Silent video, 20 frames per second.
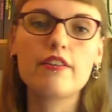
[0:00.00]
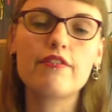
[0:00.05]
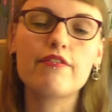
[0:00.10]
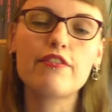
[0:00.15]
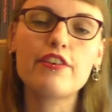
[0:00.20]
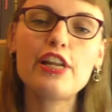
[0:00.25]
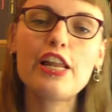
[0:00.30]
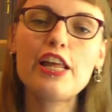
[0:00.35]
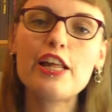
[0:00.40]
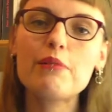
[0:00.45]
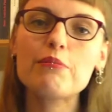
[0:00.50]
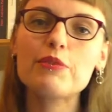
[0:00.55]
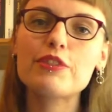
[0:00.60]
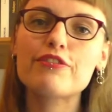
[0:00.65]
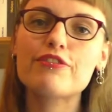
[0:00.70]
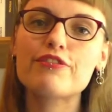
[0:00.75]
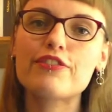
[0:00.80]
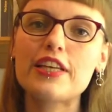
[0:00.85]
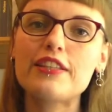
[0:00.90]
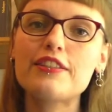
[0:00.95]
Wilhelm
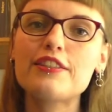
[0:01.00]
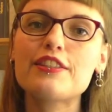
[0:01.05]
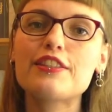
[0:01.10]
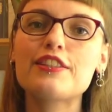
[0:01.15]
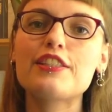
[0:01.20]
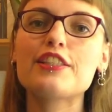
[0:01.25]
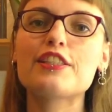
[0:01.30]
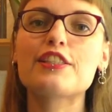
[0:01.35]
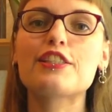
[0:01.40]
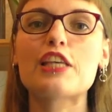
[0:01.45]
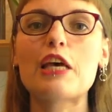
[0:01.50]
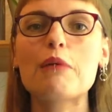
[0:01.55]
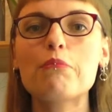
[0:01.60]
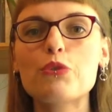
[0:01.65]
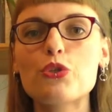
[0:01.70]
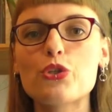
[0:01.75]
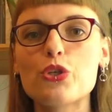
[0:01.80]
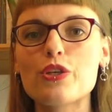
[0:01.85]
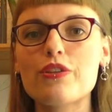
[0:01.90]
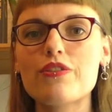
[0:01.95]
defends the
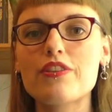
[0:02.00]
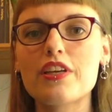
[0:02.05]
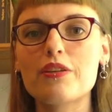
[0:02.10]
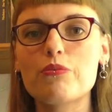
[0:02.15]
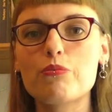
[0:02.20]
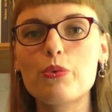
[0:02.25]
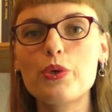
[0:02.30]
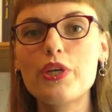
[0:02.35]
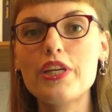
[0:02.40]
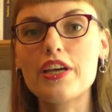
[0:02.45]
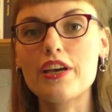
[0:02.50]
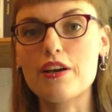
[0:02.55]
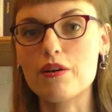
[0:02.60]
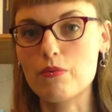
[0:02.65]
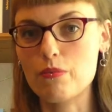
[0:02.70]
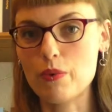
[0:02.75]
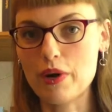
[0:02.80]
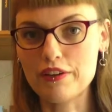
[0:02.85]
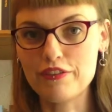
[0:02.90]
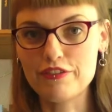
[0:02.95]
assumption that we are
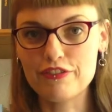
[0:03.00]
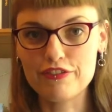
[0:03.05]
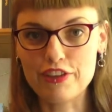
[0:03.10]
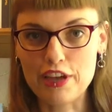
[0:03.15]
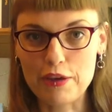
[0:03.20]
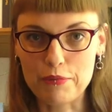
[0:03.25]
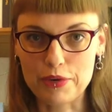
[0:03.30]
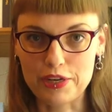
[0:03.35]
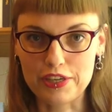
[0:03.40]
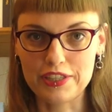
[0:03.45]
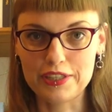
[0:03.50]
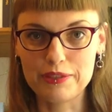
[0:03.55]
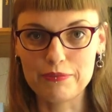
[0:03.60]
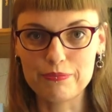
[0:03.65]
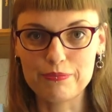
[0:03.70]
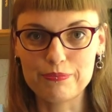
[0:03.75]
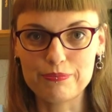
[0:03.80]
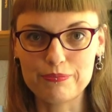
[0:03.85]
one family.